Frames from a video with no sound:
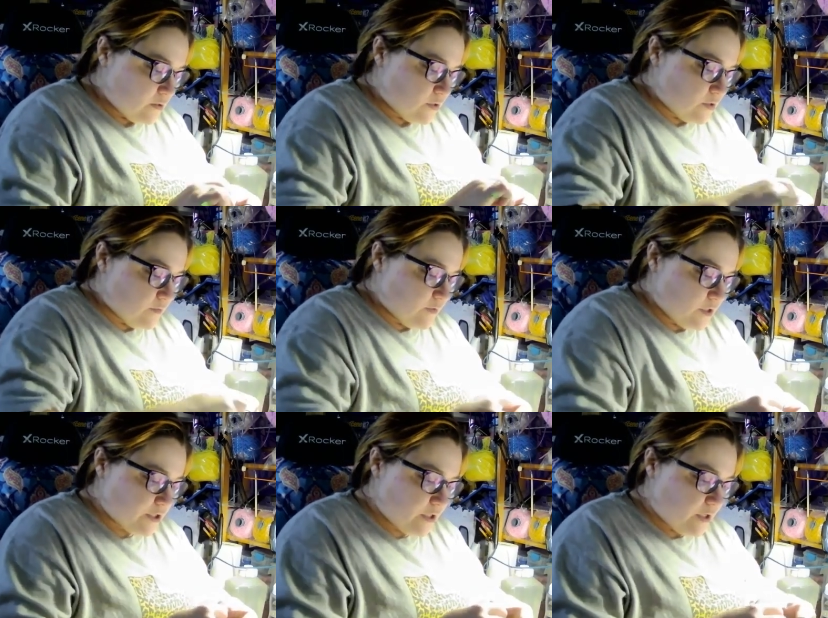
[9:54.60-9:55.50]
let's just
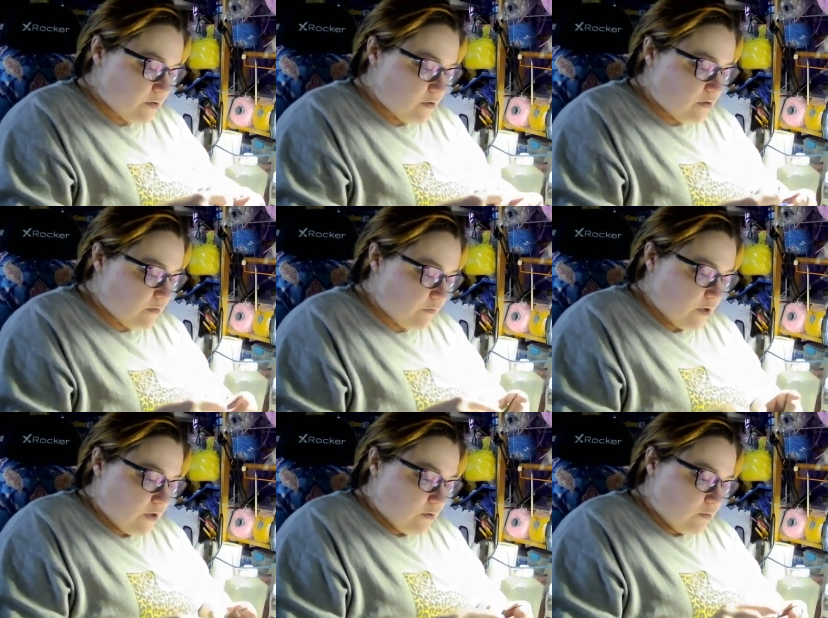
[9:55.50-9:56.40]
finish that off.
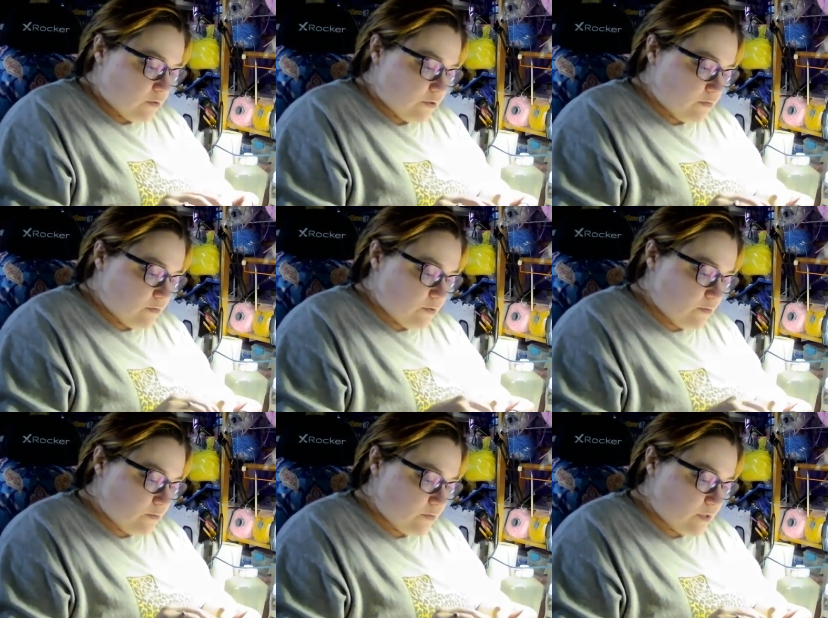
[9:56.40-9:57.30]
We'll do
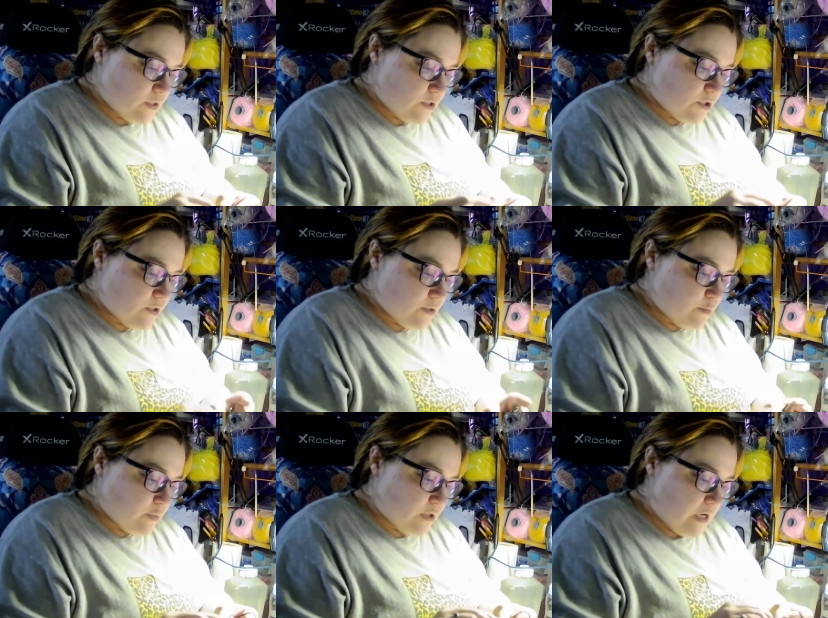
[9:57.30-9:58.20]
2 stitches
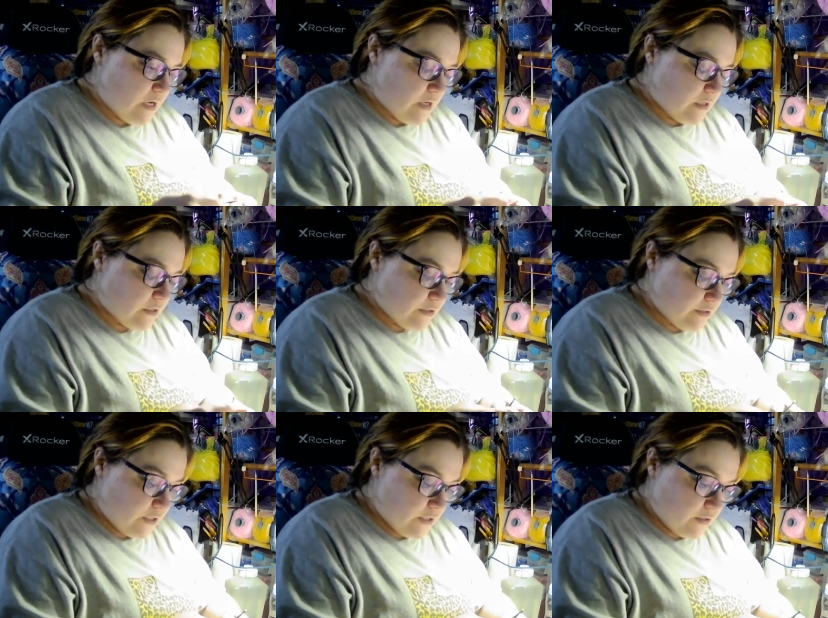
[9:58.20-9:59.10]
in black,
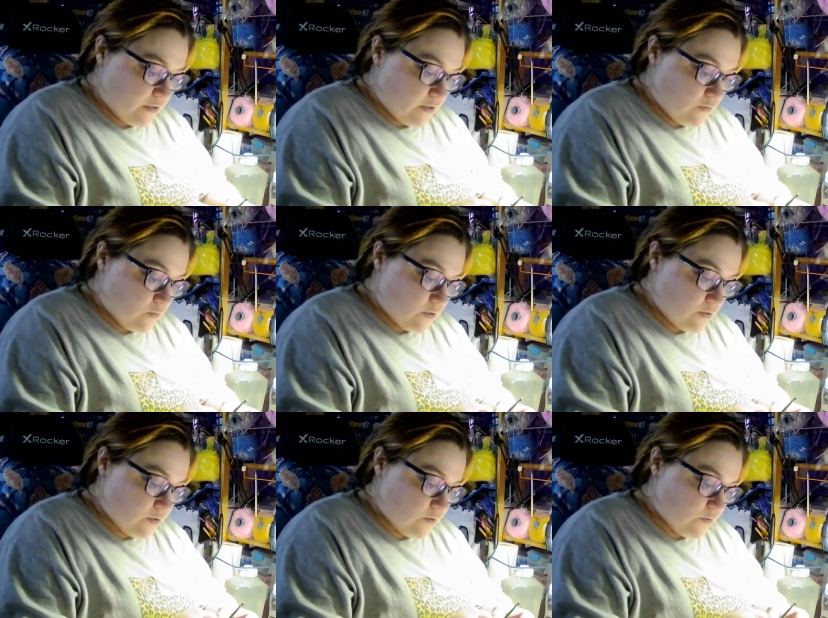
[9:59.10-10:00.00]
and then
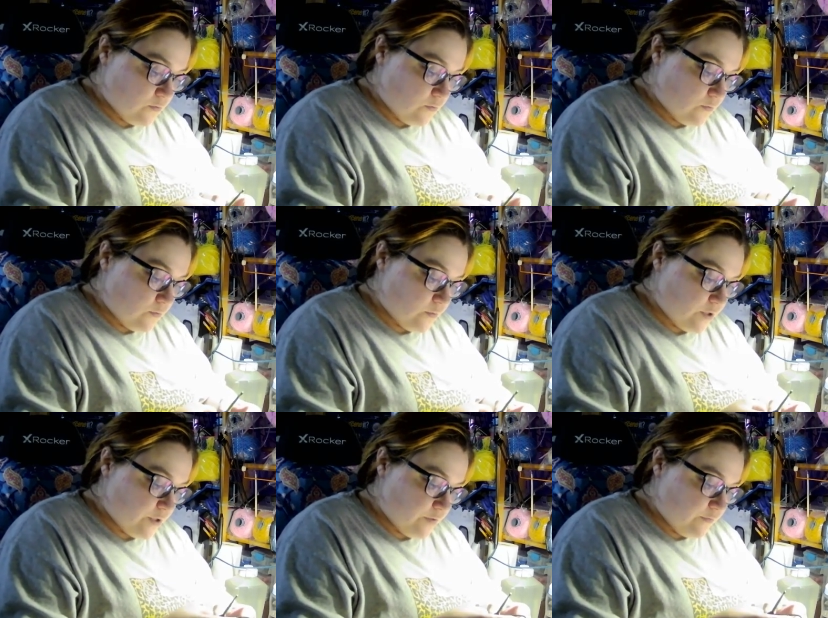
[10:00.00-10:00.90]
1, 2,
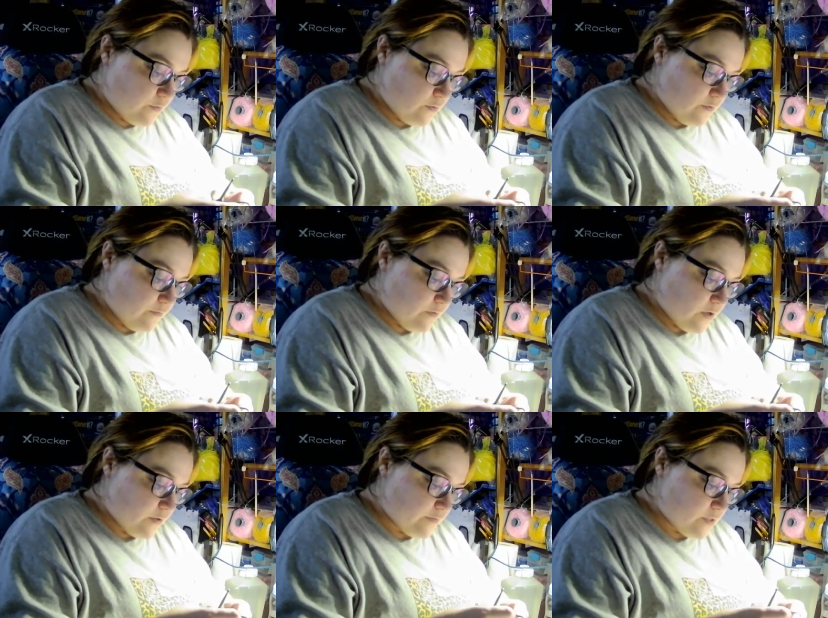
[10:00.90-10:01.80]
3, 4,
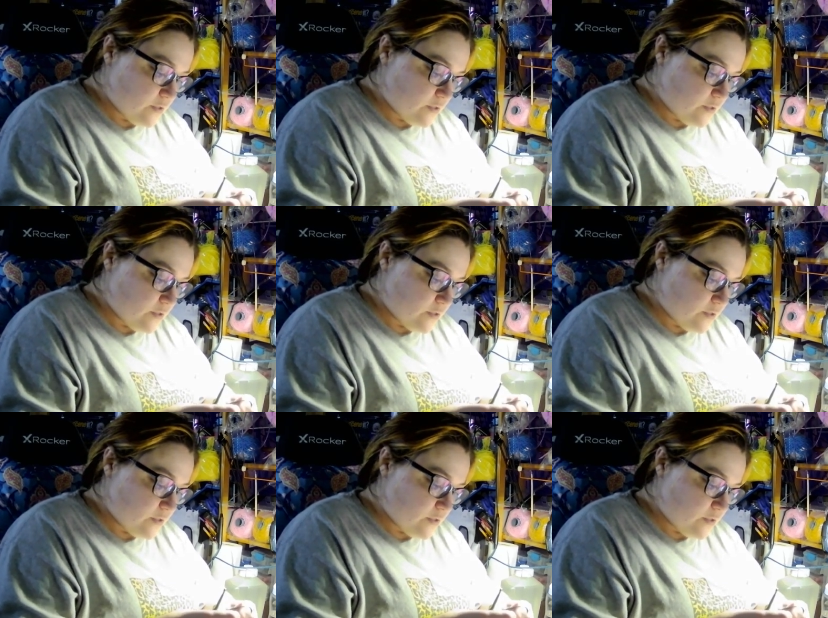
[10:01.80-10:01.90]
5,